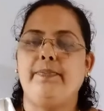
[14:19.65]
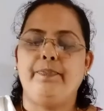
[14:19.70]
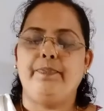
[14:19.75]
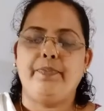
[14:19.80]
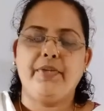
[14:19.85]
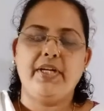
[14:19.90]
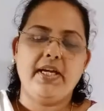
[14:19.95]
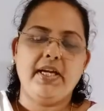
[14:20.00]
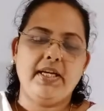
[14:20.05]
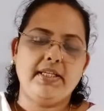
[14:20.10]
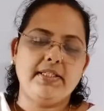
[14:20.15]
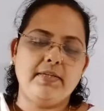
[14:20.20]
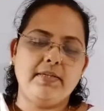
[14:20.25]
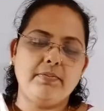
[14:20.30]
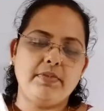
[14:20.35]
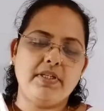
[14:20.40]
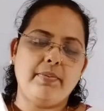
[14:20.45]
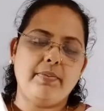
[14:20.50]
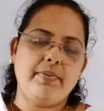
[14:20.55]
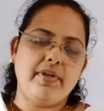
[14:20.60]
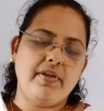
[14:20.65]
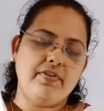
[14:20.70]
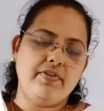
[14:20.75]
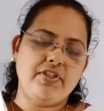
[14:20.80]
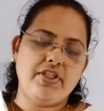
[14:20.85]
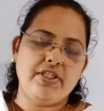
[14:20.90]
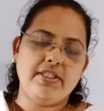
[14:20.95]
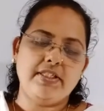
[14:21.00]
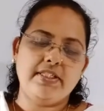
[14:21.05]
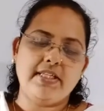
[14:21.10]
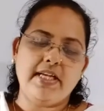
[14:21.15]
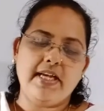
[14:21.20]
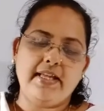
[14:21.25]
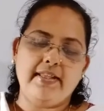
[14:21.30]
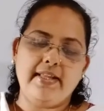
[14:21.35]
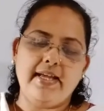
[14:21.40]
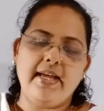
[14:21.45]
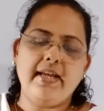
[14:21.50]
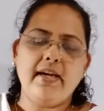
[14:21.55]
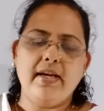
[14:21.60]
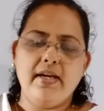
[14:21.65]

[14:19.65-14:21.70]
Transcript: Here some subdivisions are there.